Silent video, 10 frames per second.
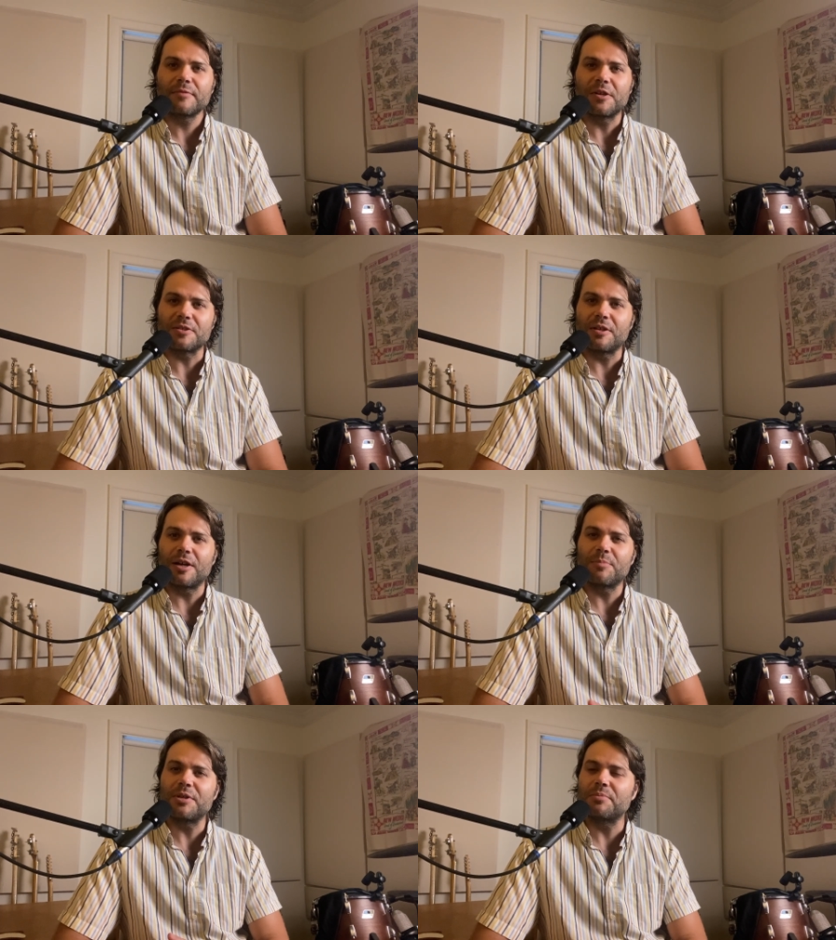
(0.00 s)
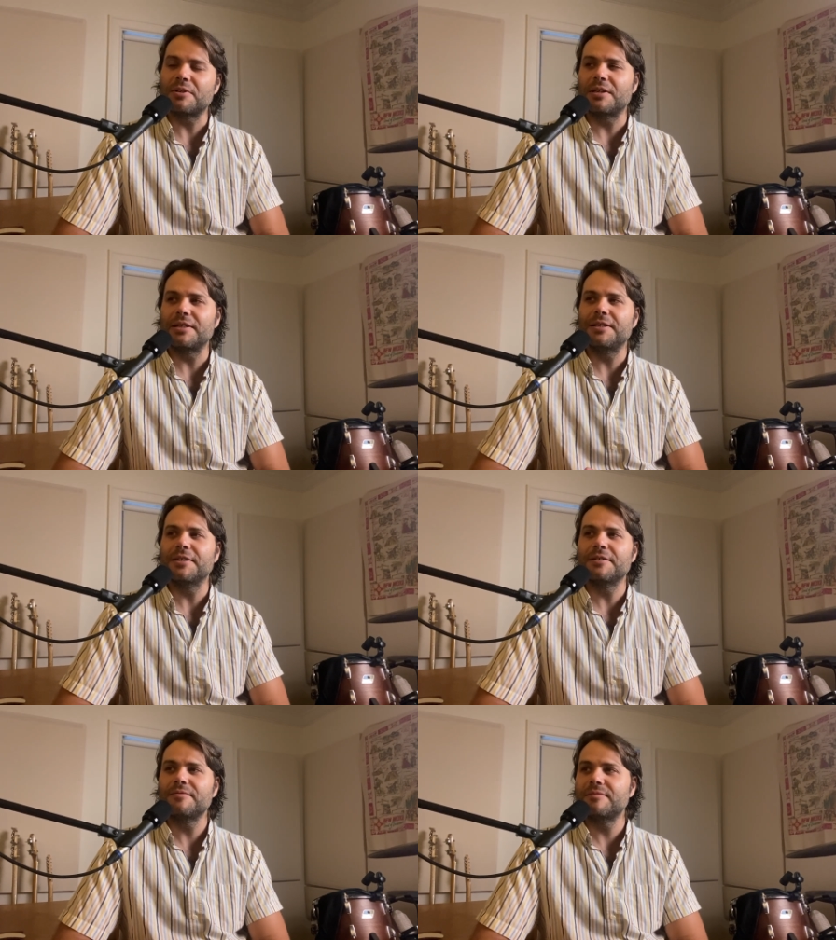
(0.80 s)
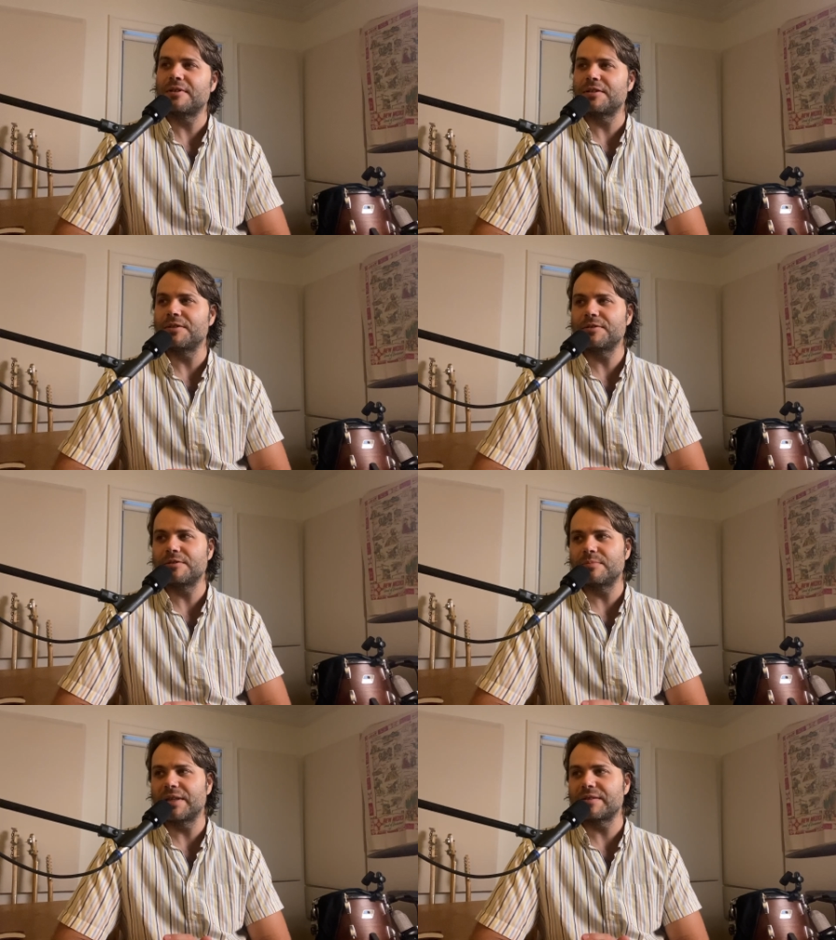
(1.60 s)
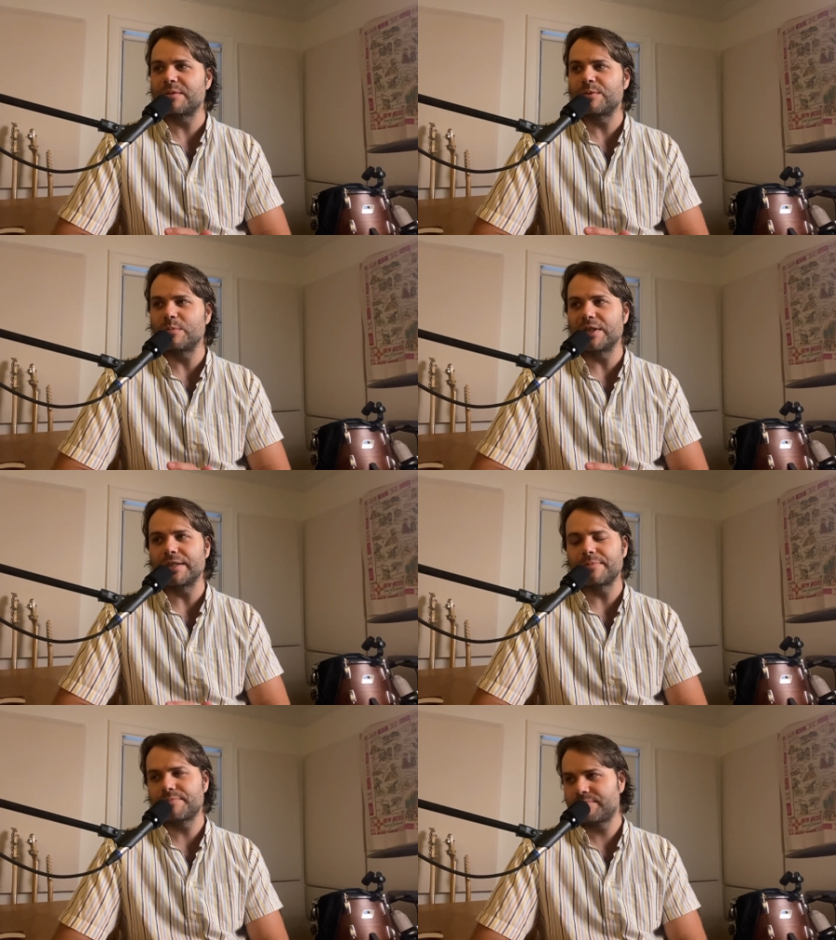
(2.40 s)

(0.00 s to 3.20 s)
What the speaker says: There's a lot of people on here on YouTube that seem to be